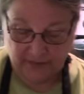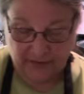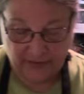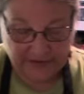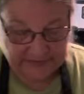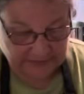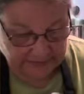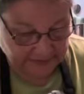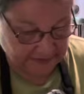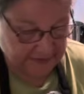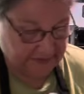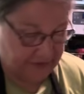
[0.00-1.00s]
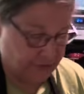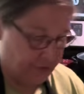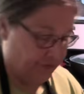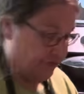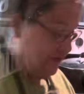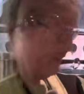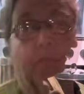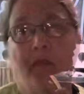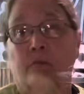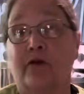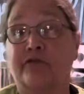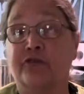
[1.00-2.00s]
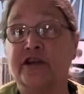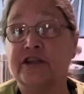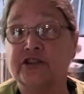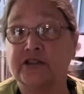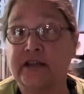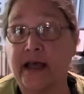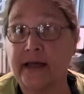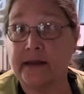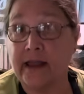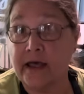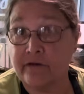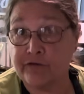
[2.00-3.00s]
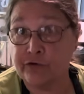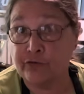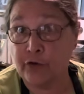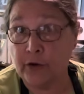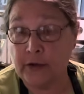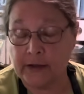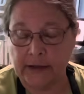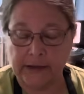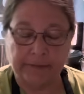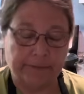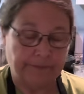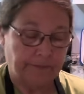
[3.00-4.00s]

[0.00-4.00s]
All right, so let's get this in the fridge. My fridge has gotten out of control again.